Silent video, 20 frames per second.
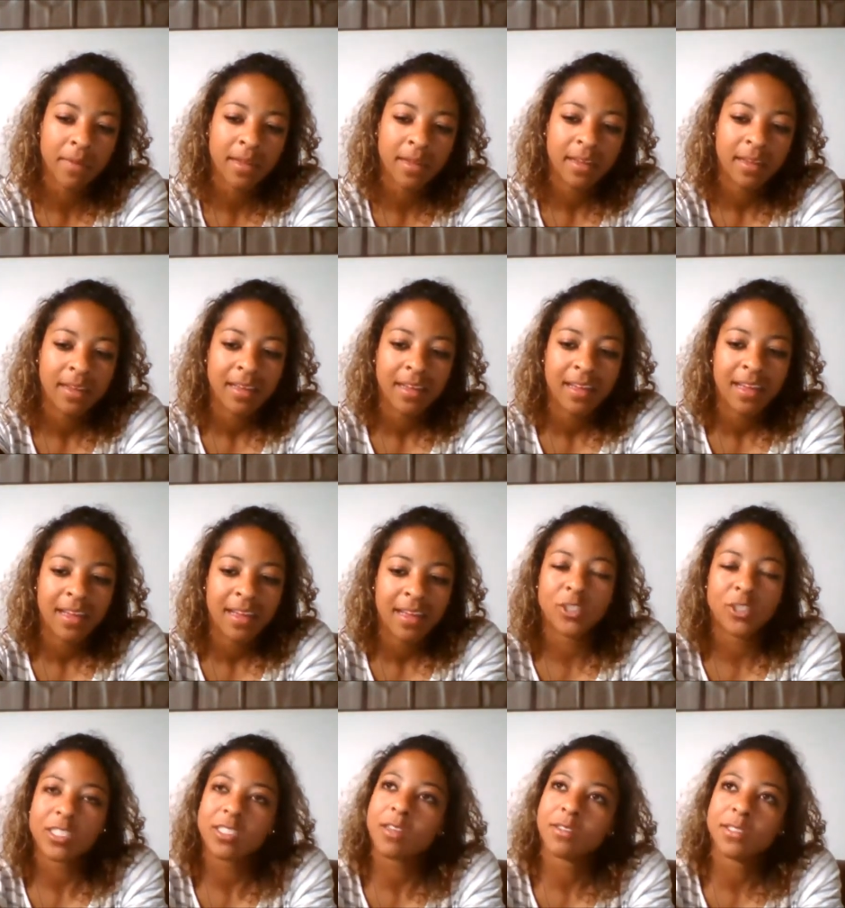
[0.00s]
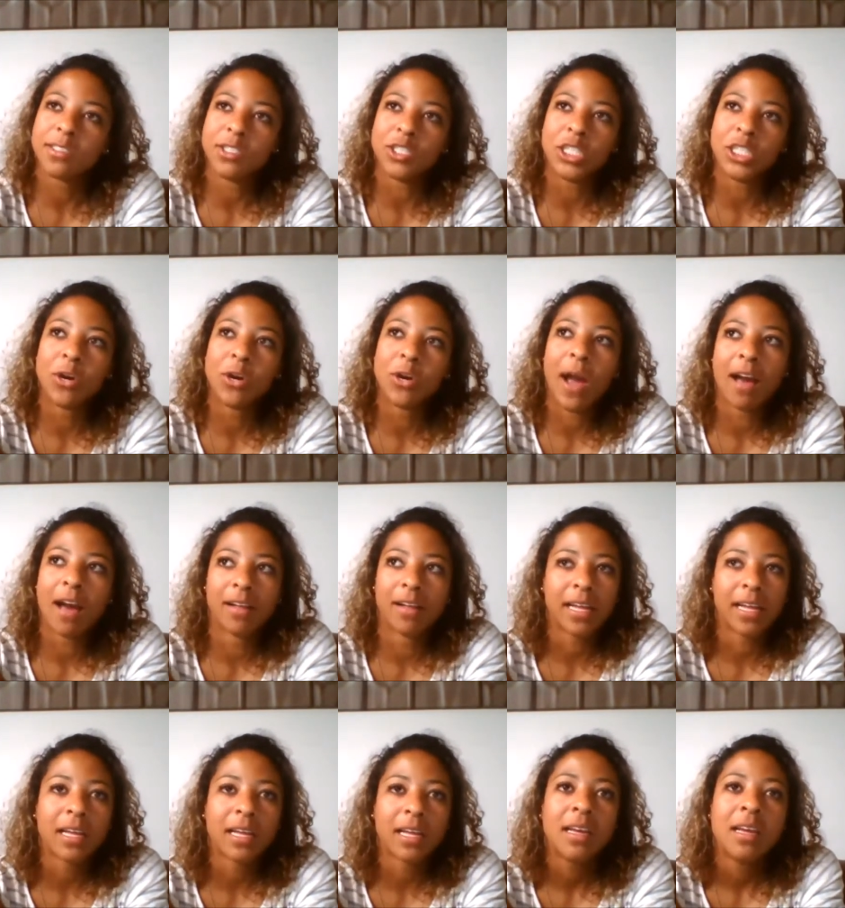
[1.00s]
and it just goes to show how
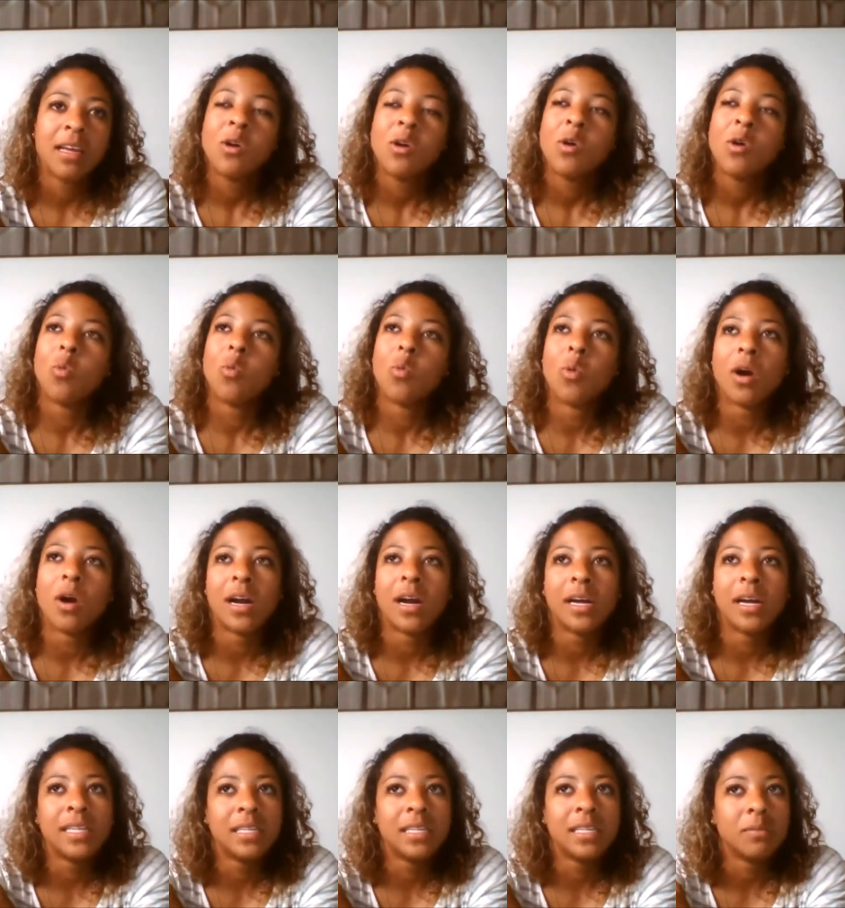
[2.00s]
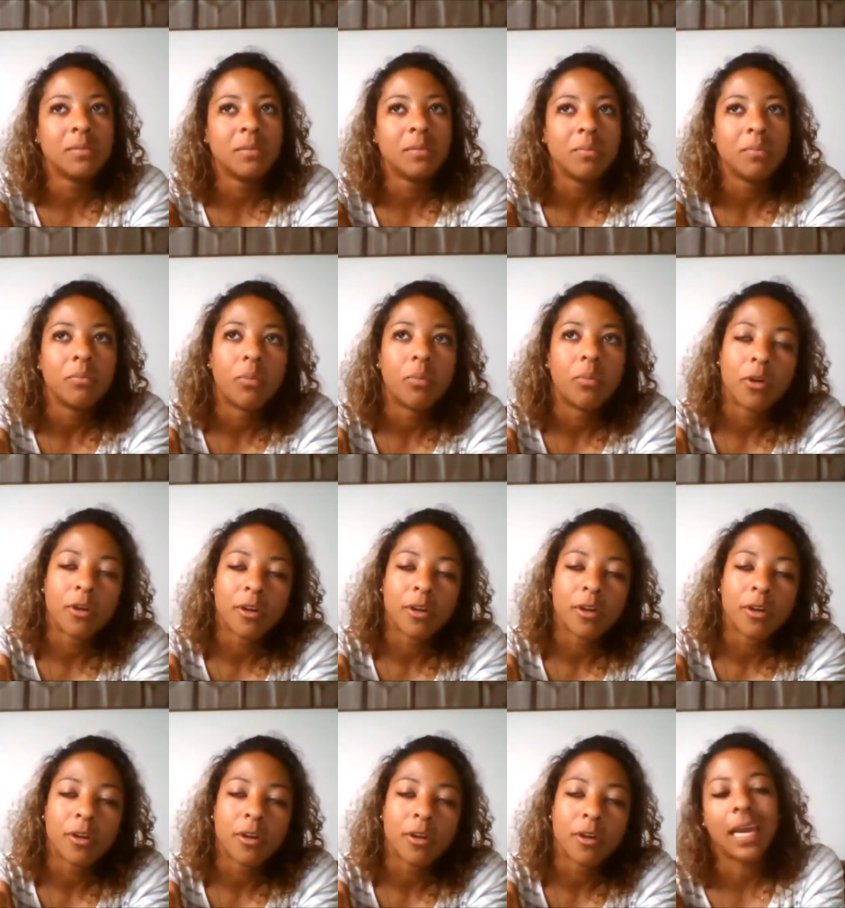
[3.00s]
like one poorly
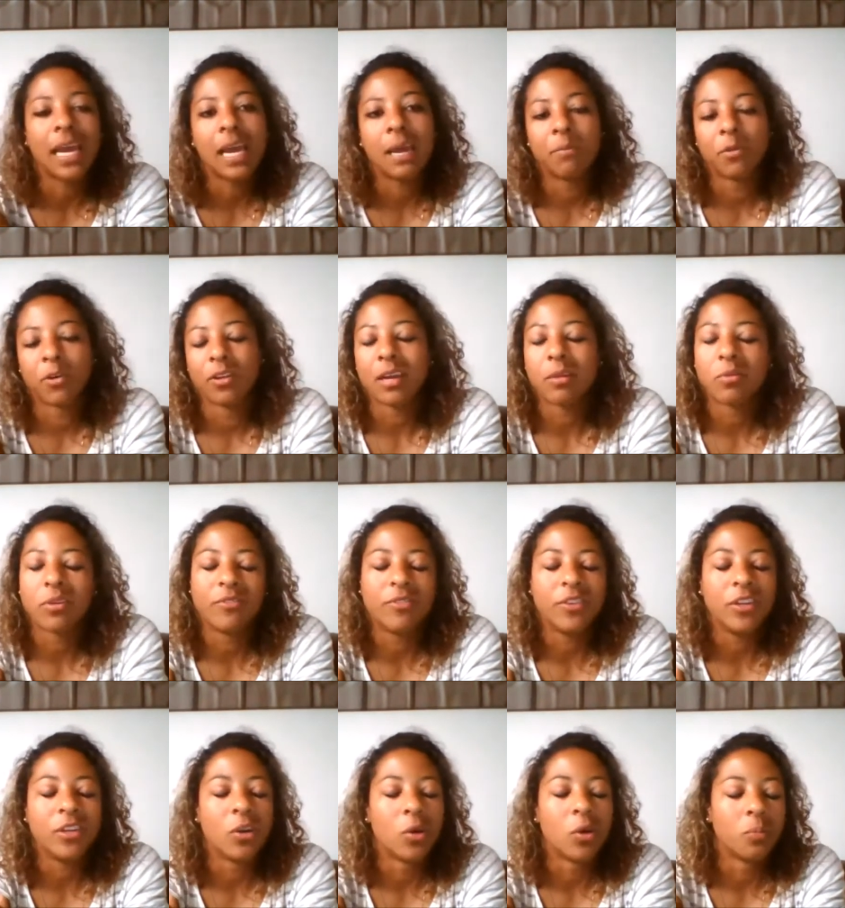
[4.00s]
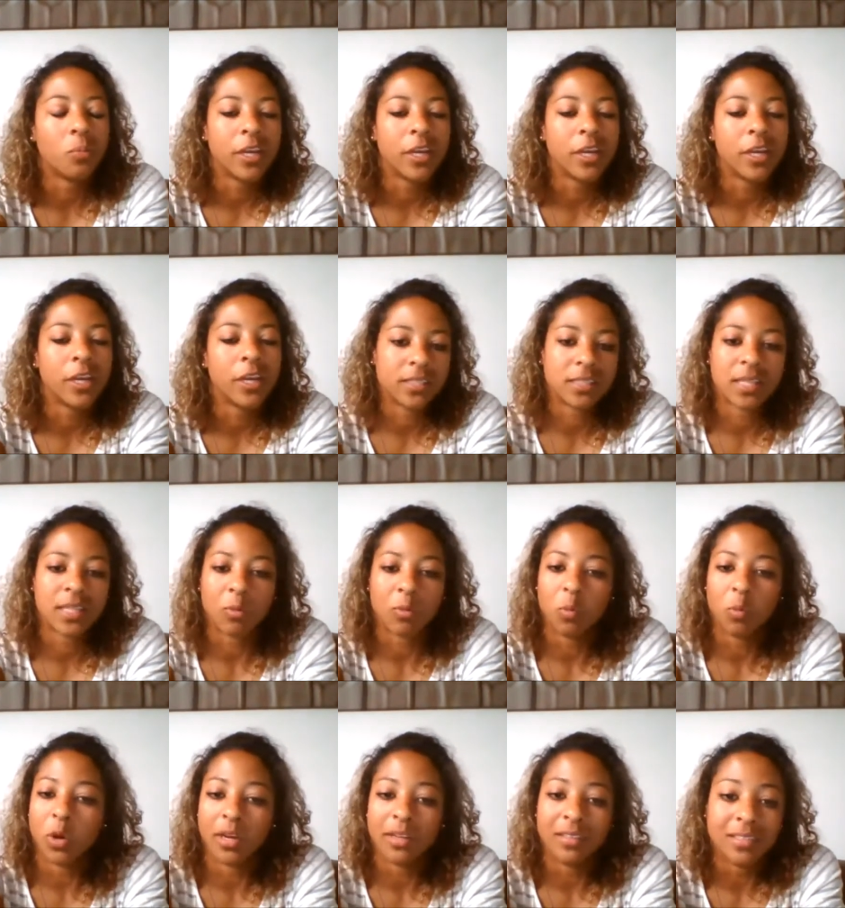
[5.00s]
played game, or like if you don't play your best like
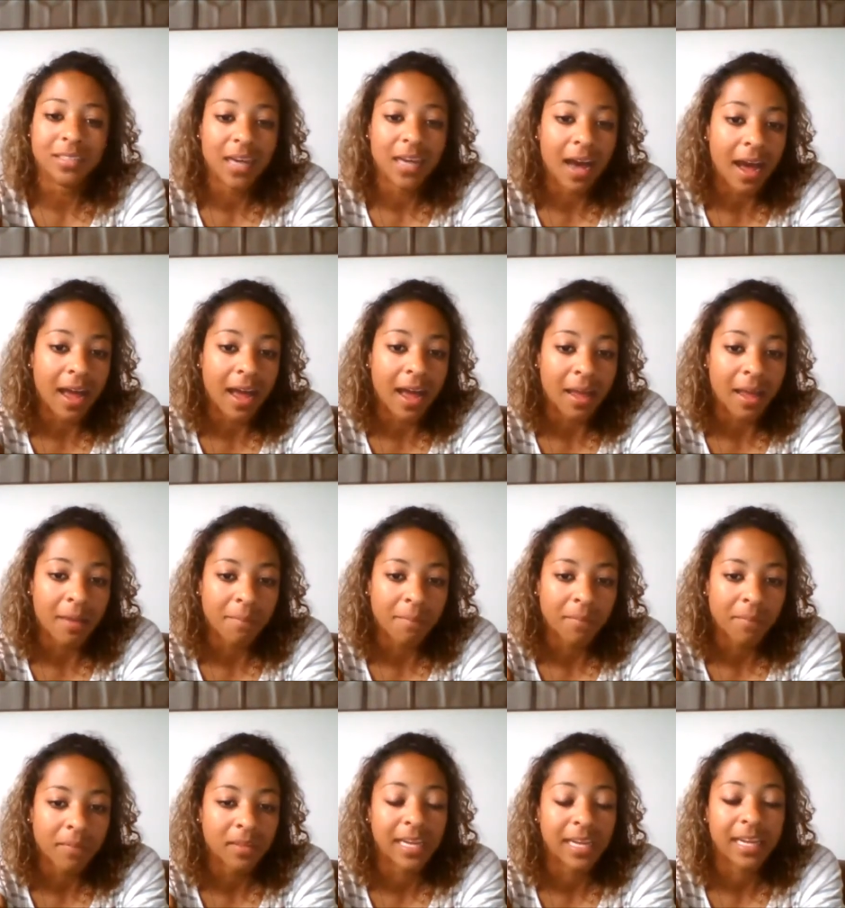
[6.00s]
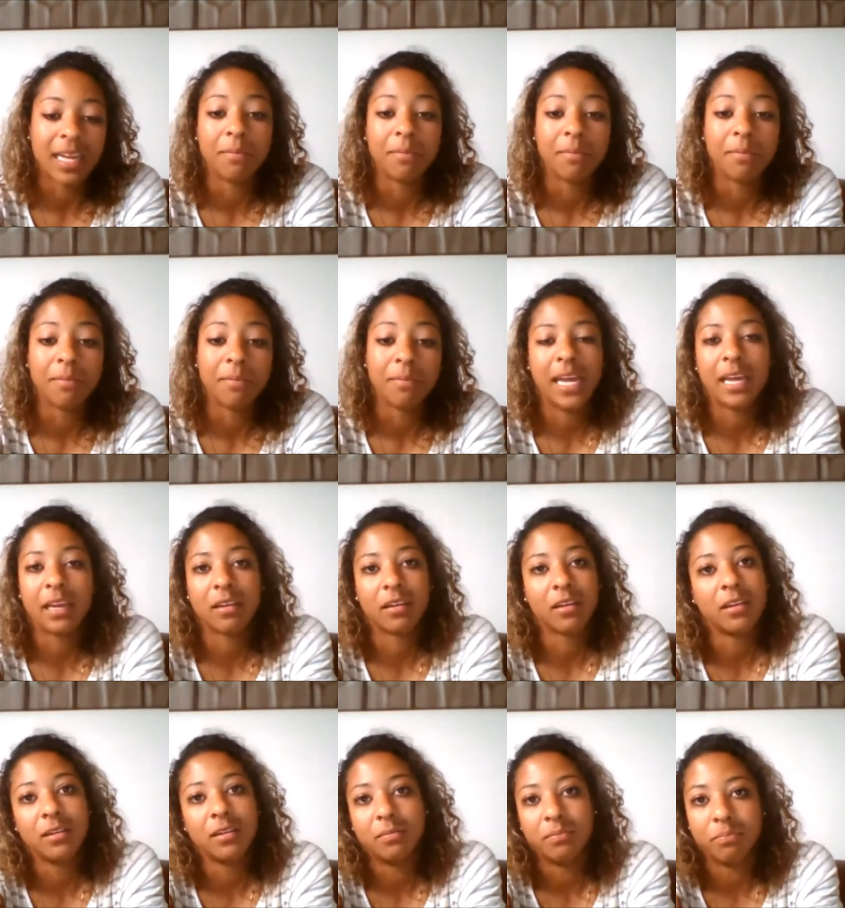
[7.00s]
one time, like it it
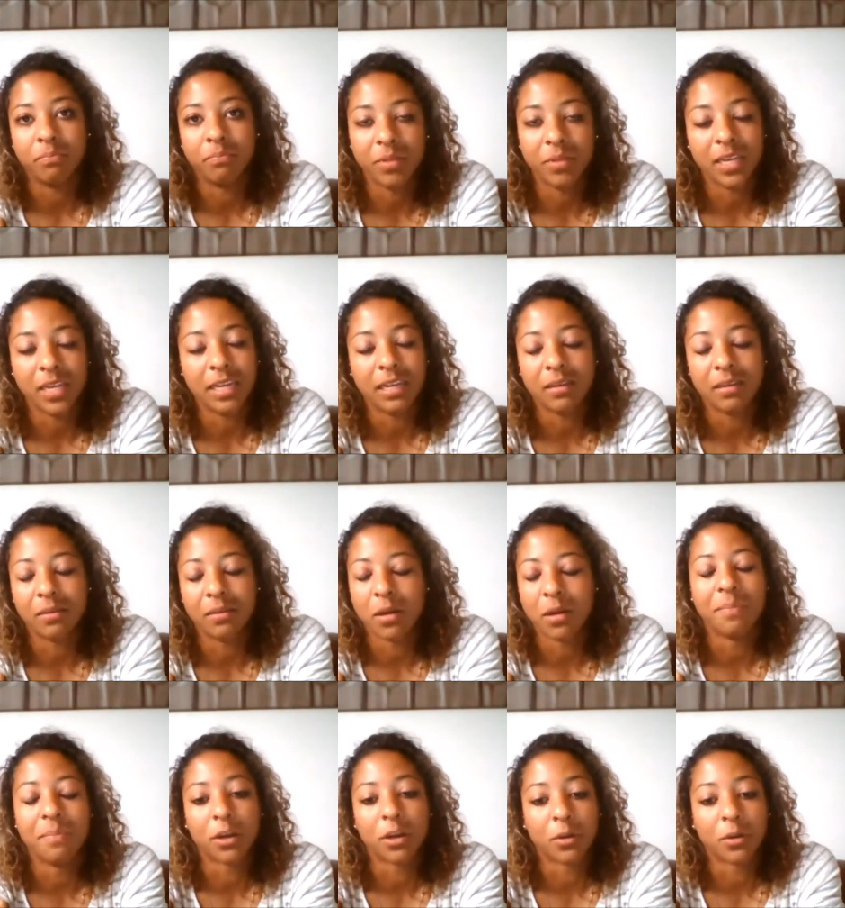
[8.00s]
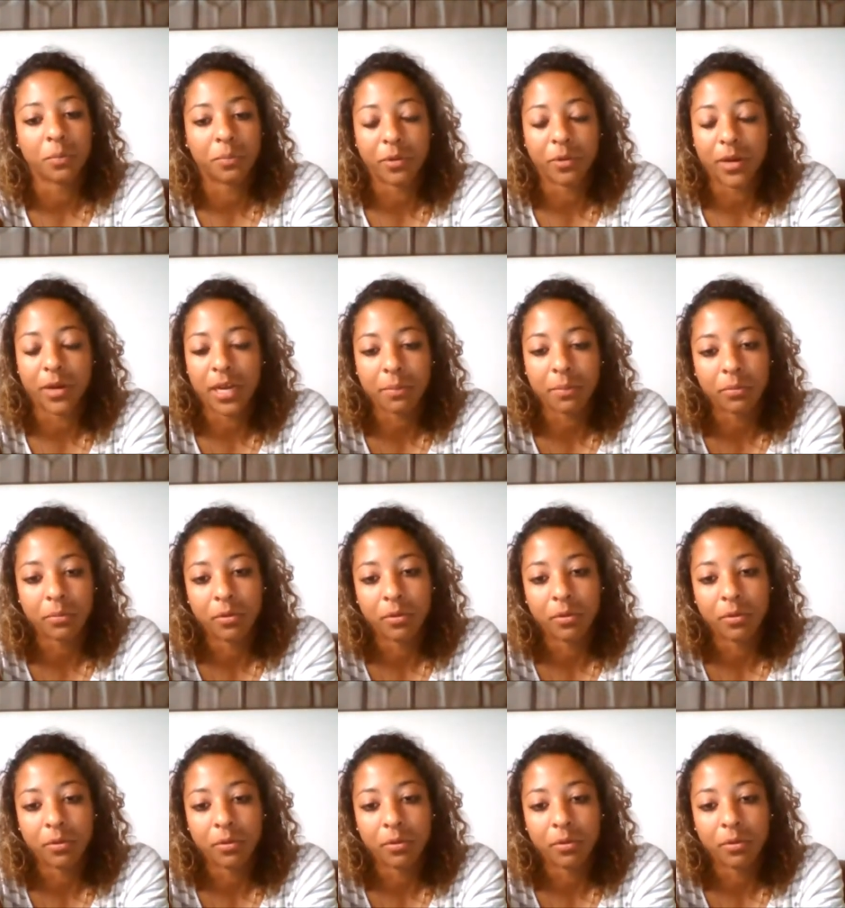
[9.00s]
could be a make or break point.